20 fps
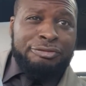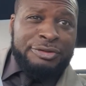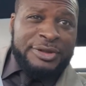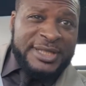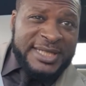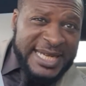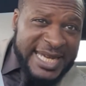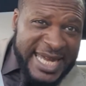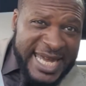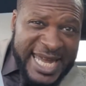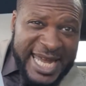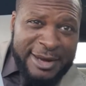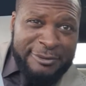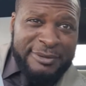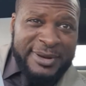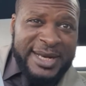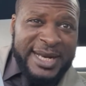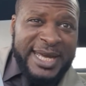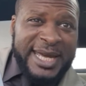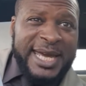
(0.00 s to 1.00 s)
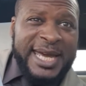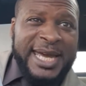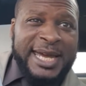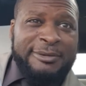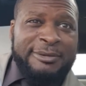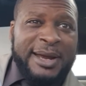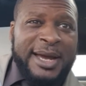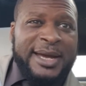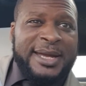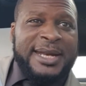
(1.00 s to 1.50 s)
tearing the
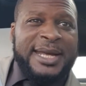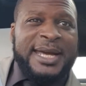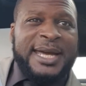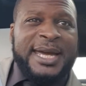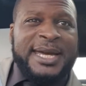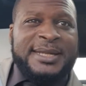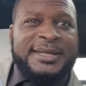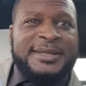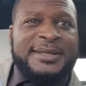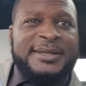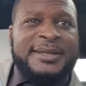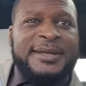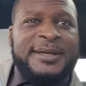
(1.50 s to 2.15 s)
hair out of their heads